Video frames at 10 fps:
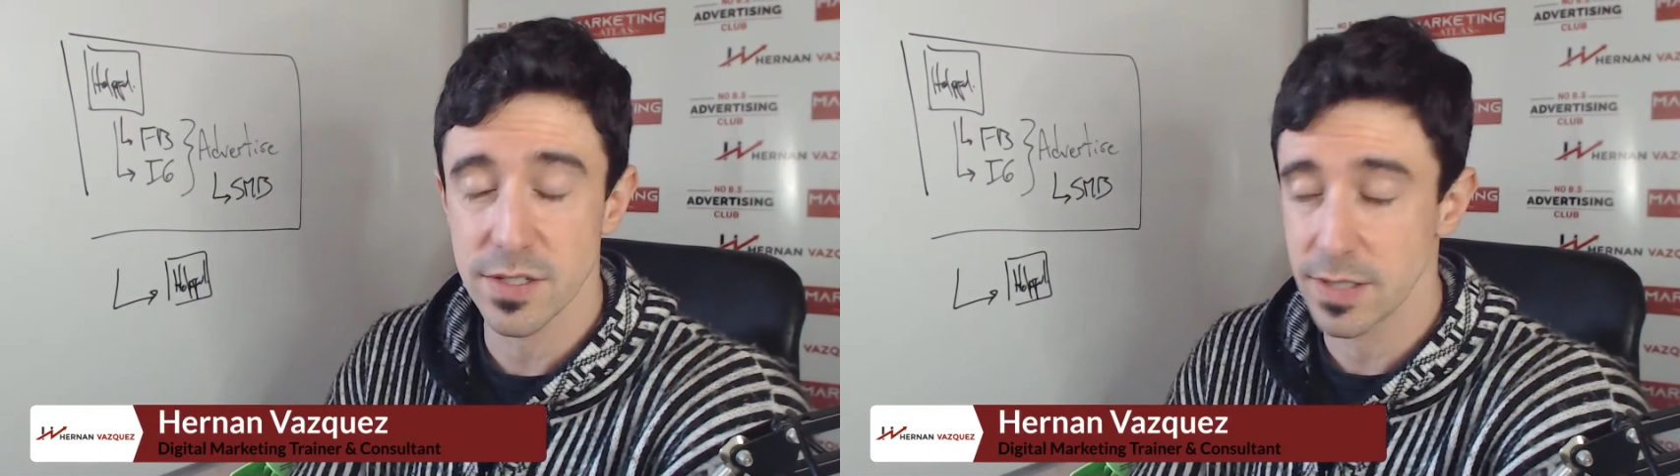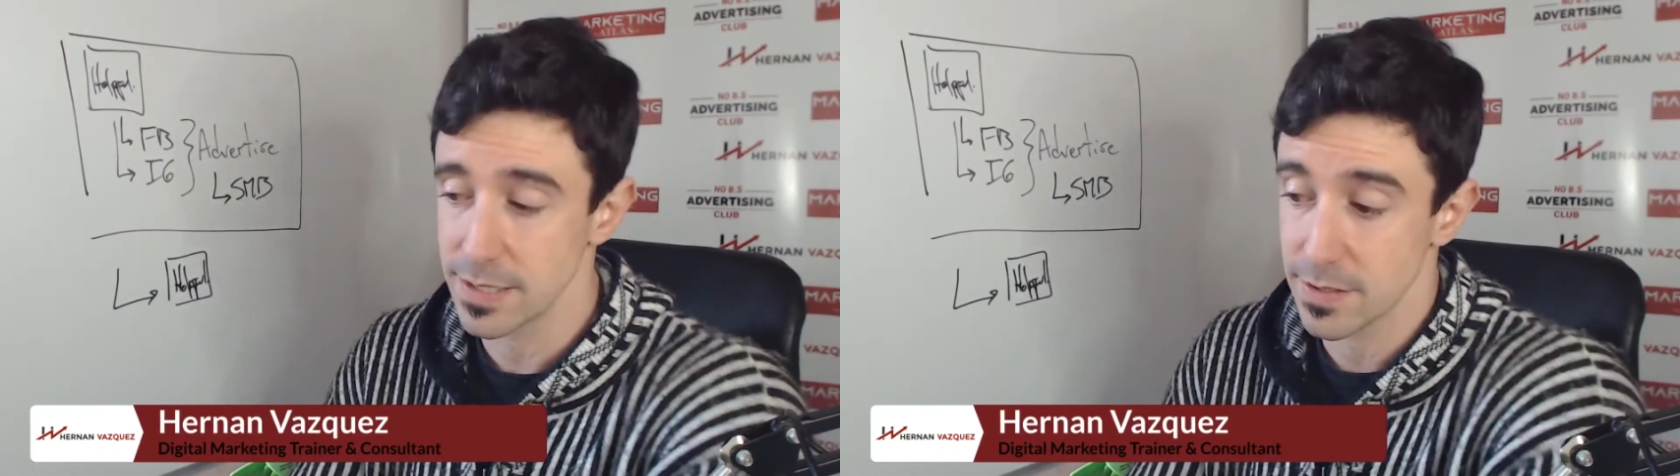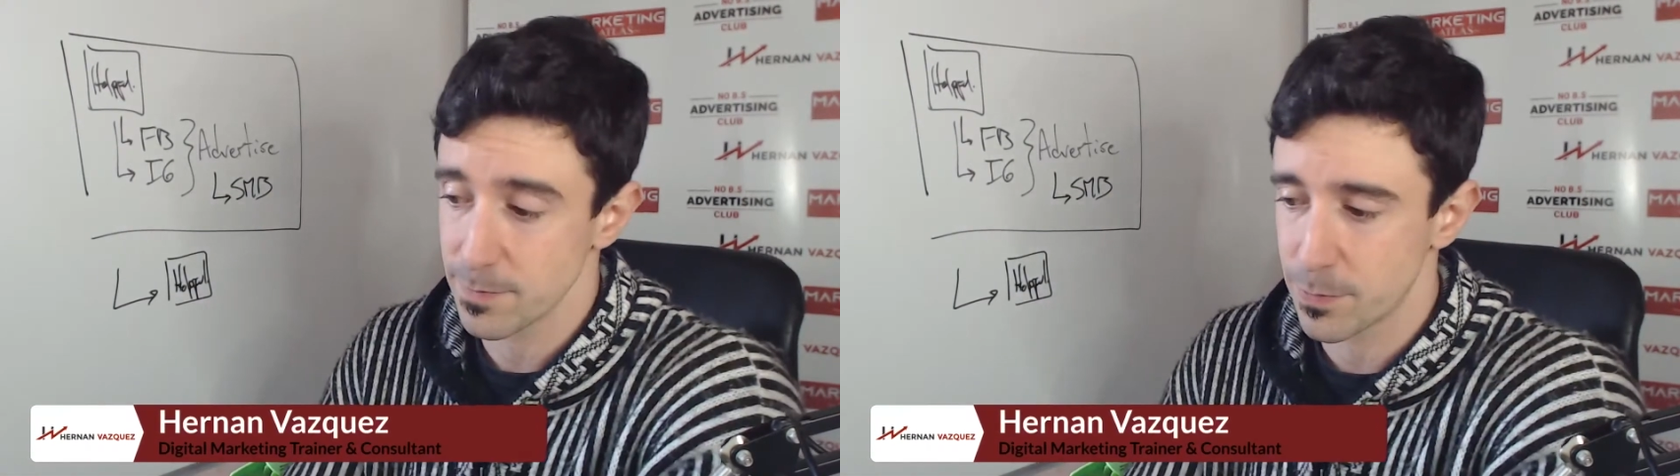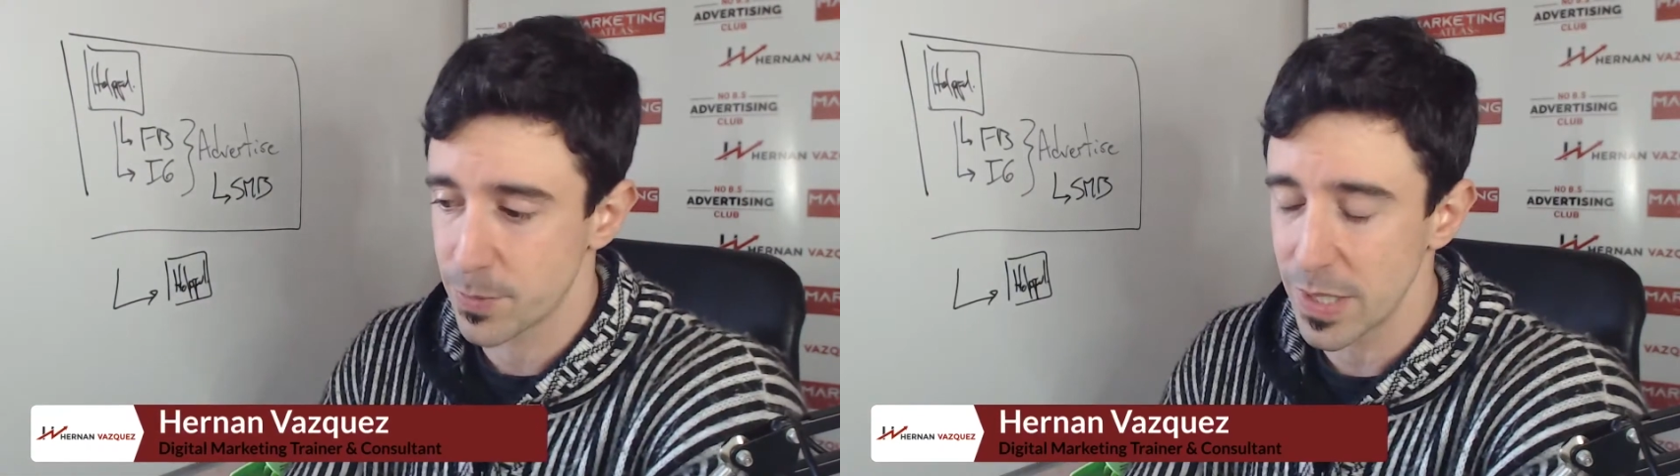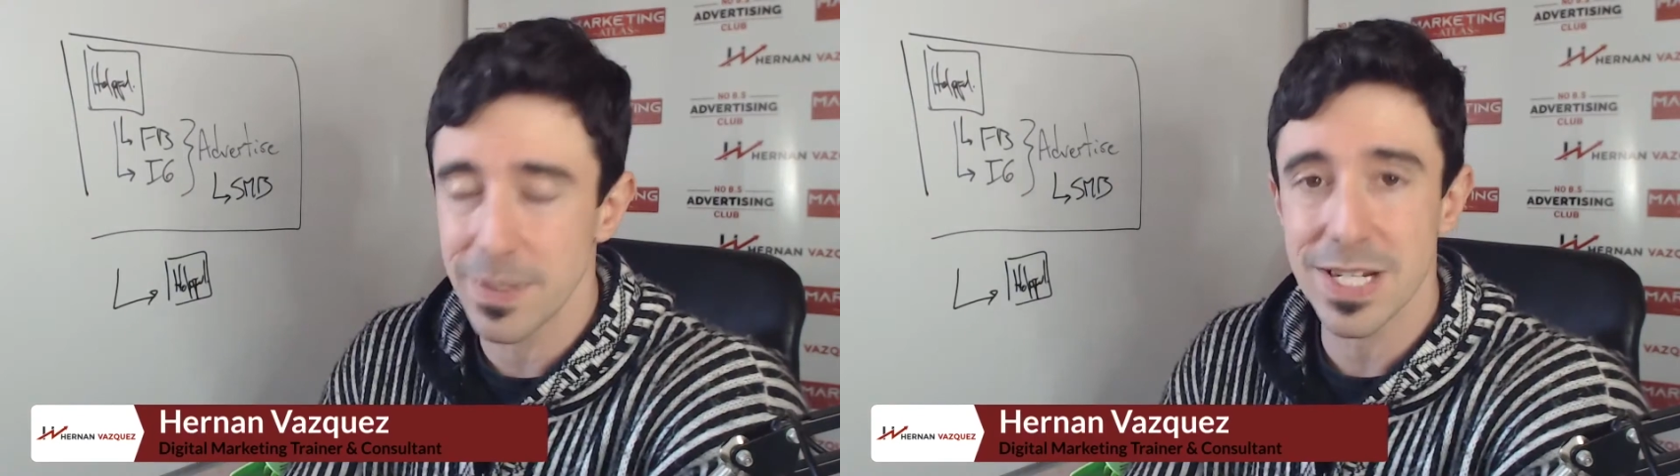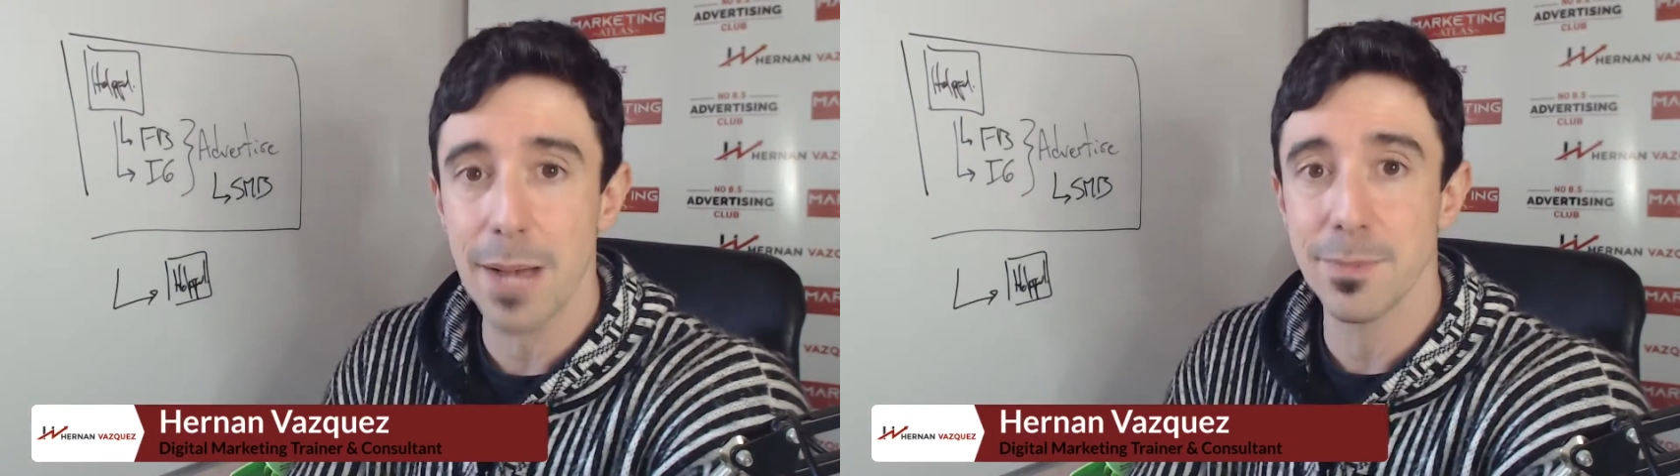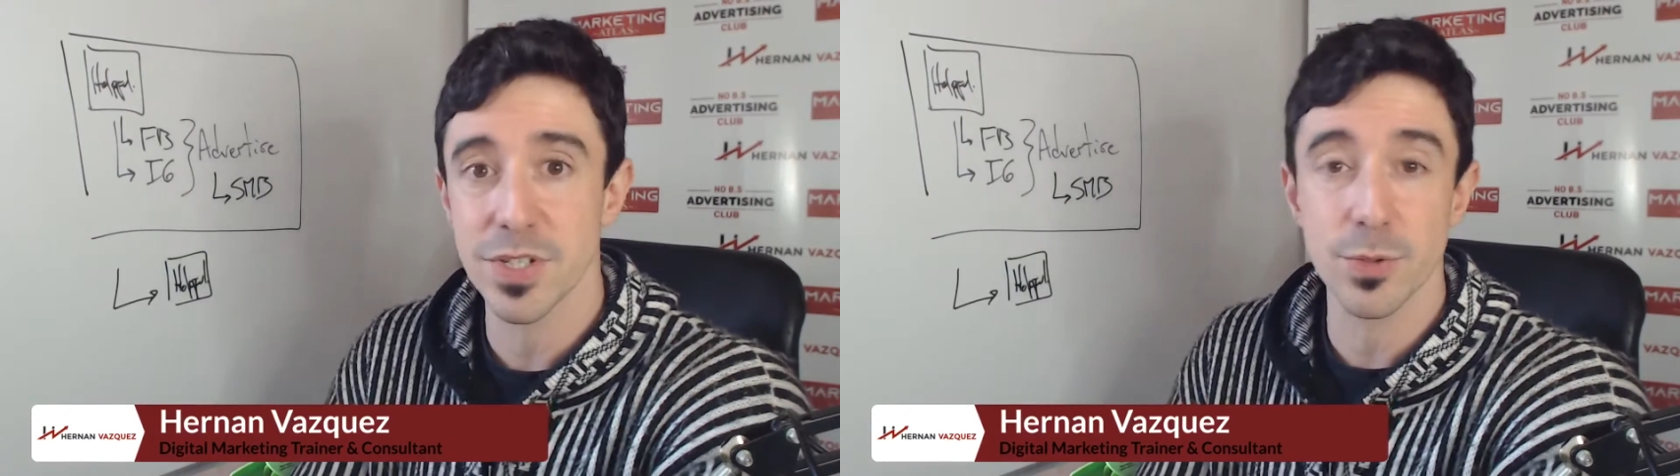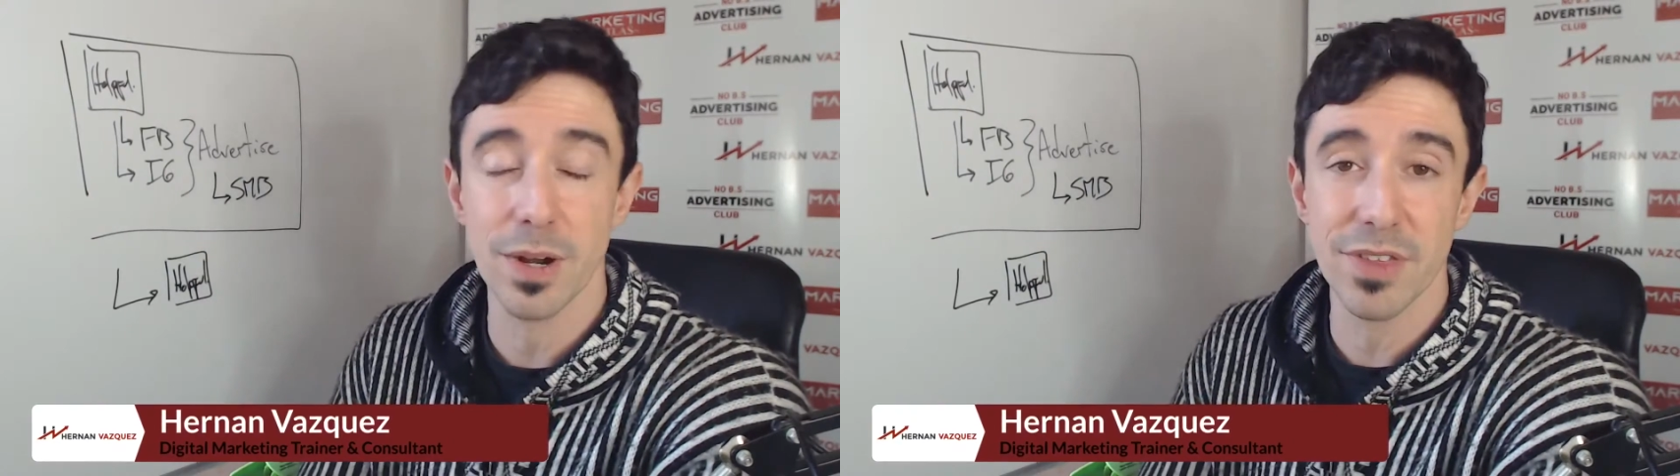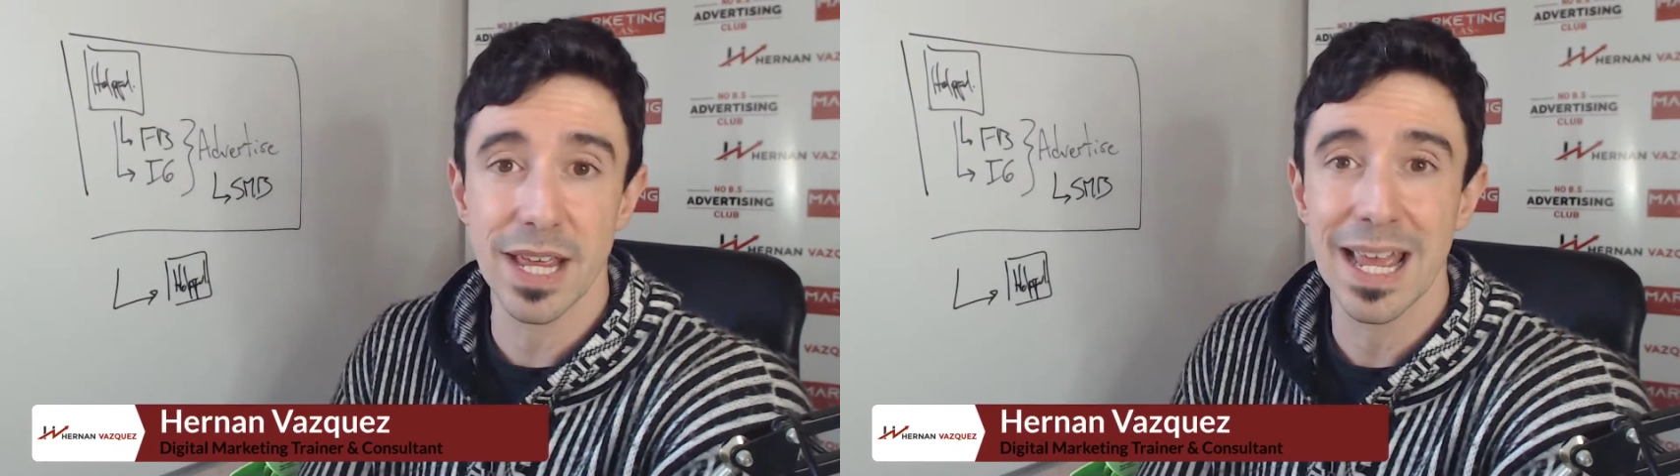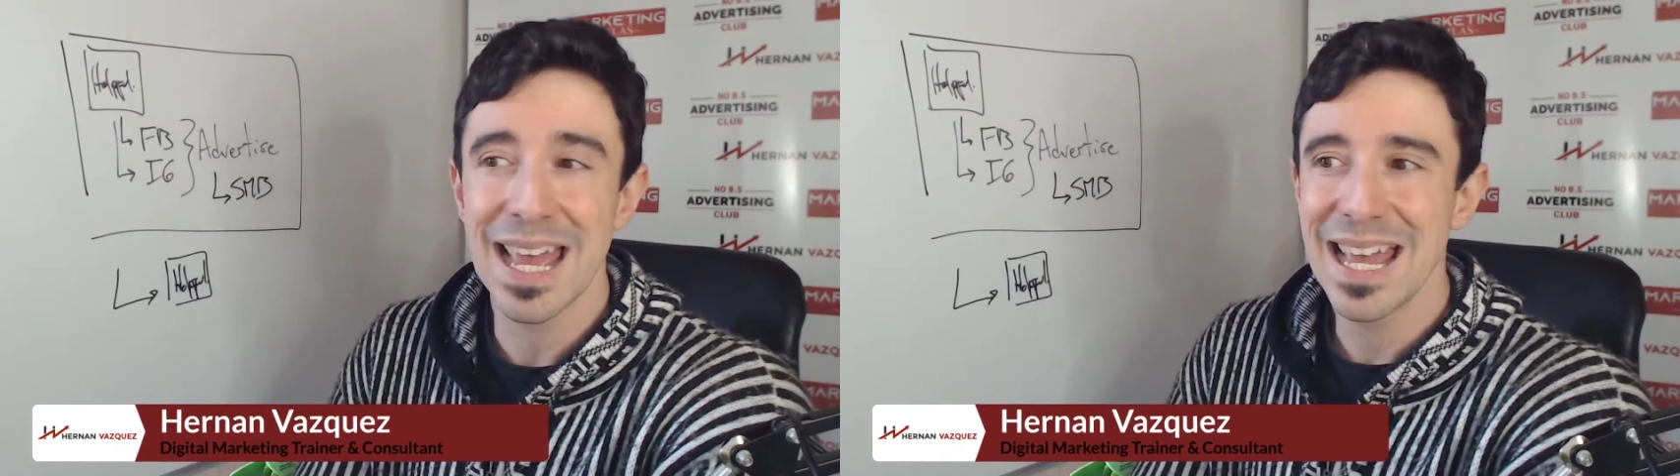this pretty much happens to everything,